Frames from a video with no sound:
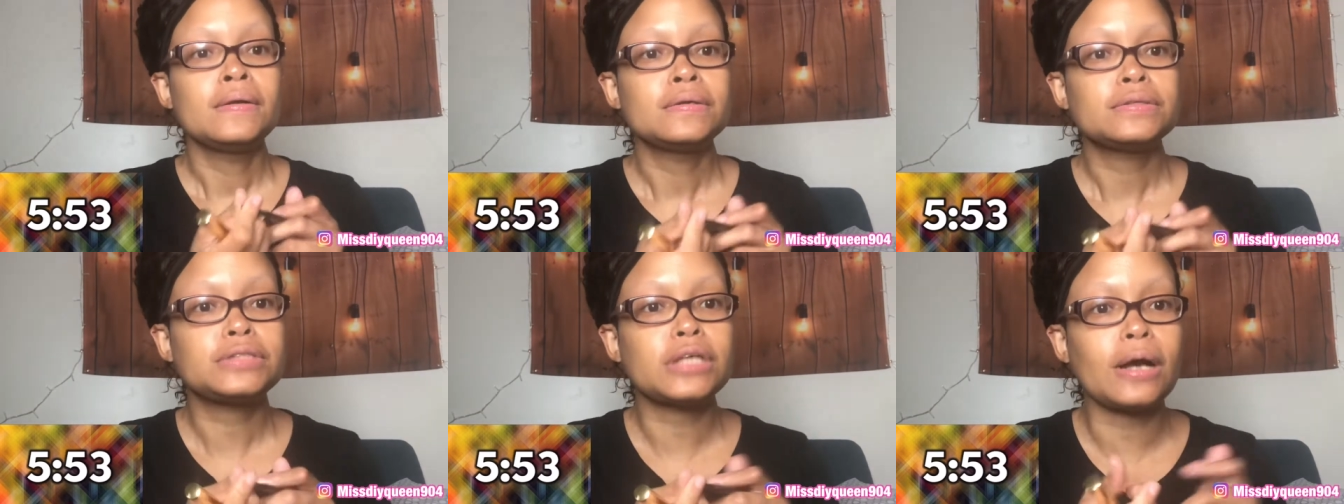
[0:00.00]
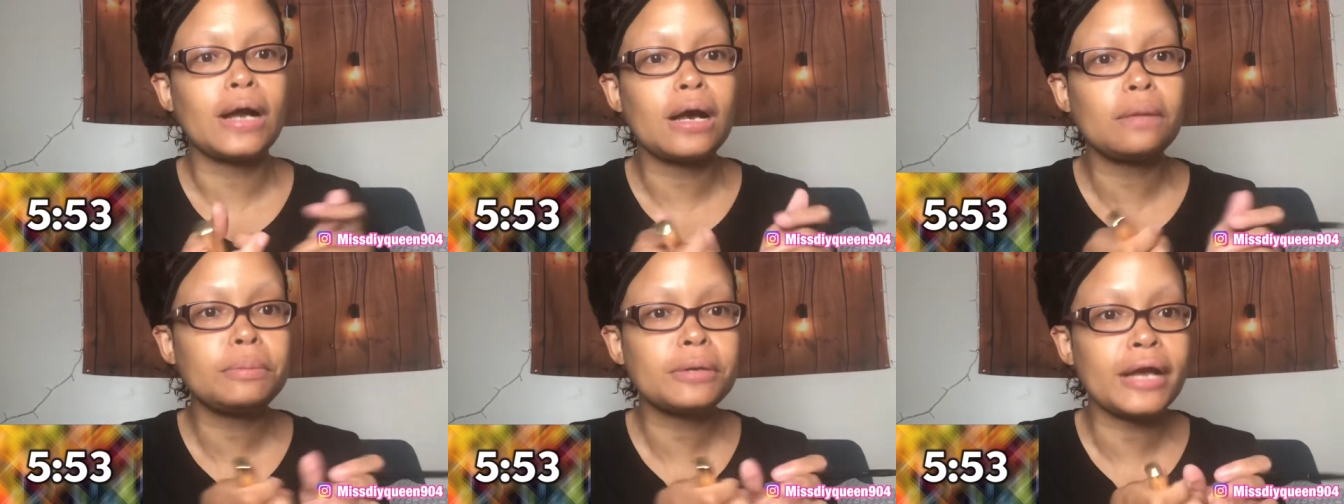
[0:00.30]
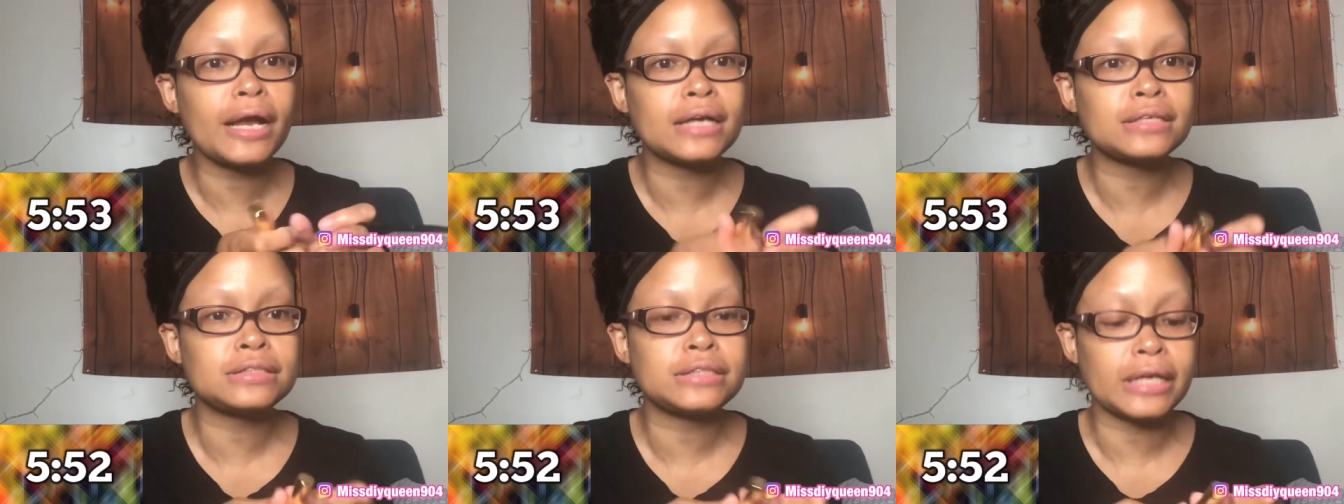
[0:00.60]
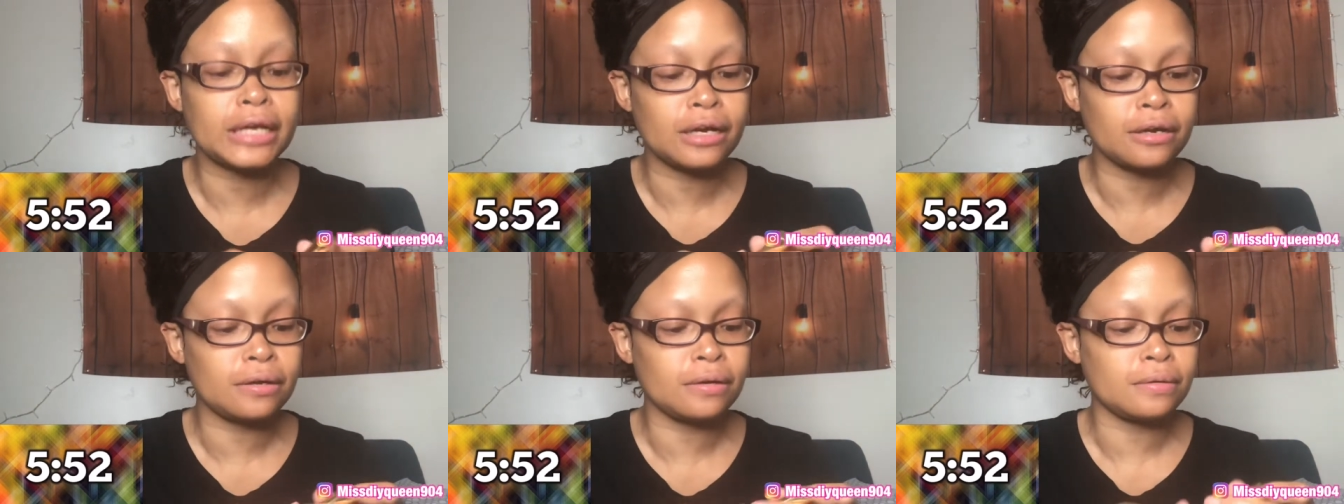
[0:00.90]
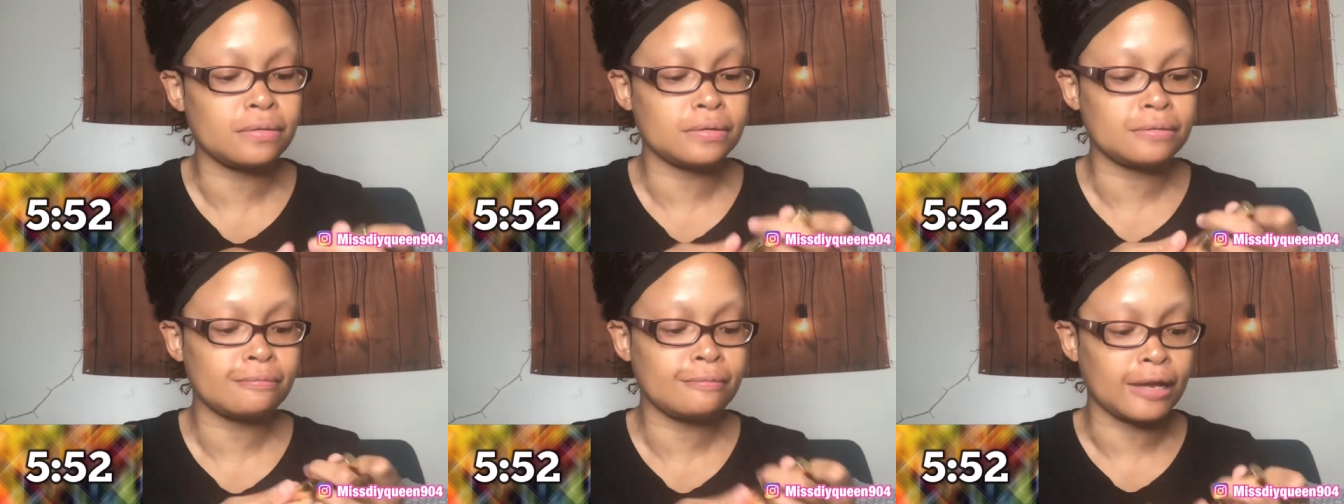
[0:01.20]
So I hope you guys day are
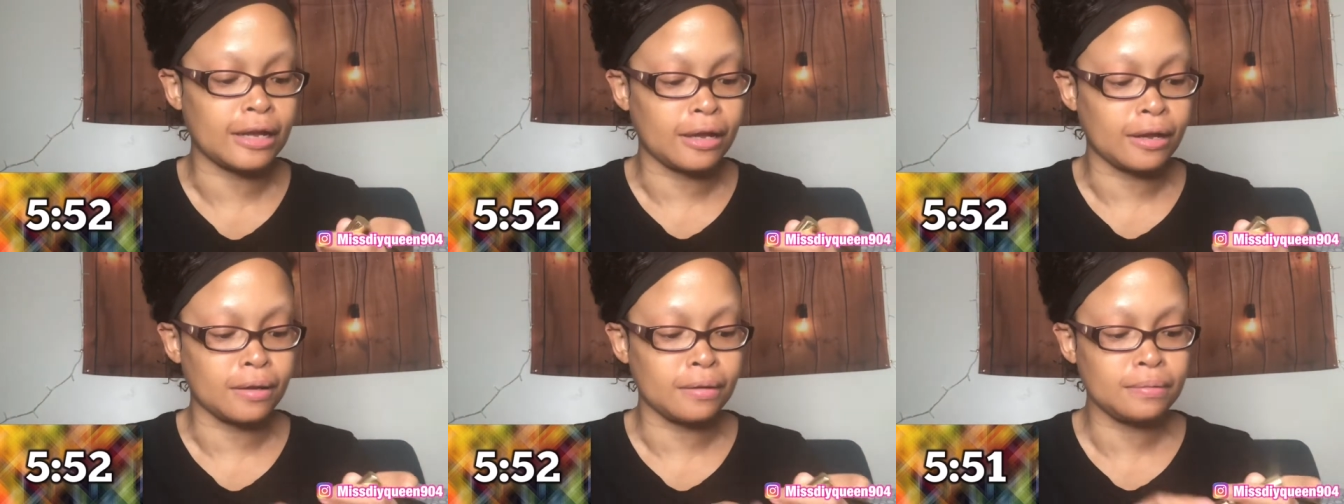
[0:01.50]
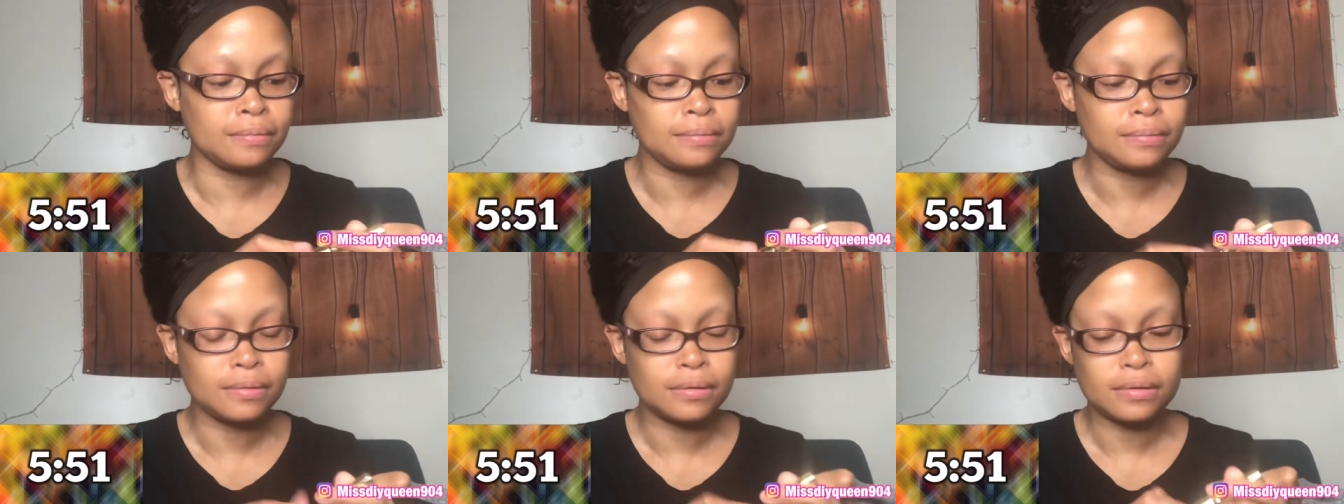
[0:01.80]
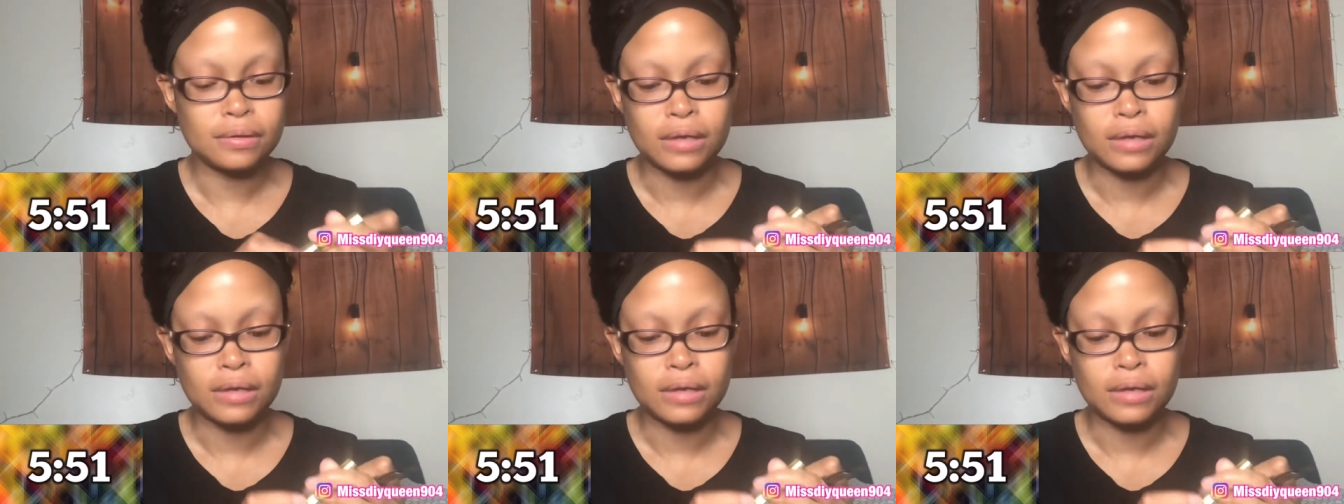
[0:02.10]
going well.